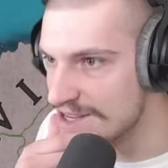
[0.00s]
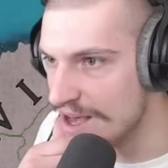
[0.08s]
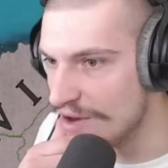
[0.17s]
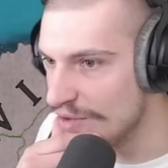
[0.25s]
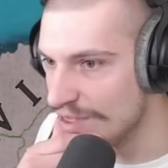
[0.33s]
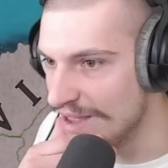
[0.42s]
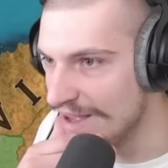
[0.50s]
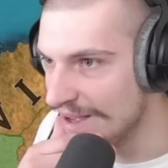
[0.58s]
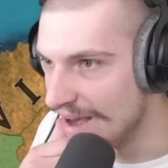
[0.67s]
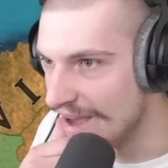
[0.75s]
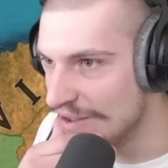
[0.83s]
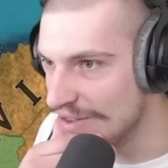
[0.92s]
I don't
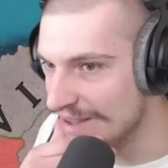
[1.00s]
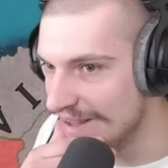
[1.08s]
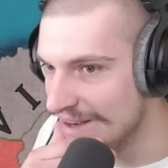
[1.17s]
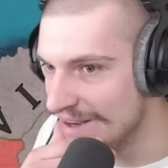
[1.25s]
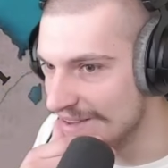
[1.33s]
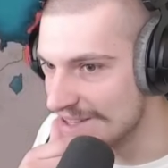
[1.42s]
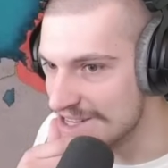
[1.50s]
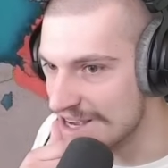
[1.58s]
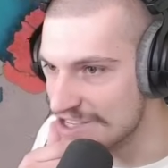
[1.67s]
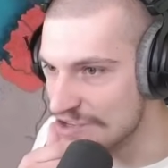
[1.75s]
think any of these guys